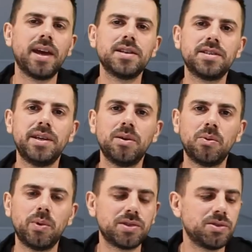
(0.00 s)
and see
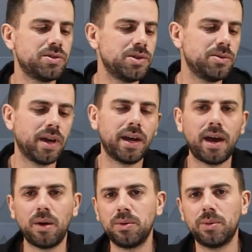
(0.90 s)
what suits you and
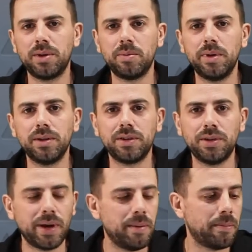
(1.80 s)
how you want to build
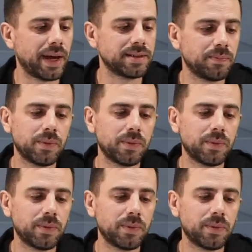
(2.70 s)
your impact.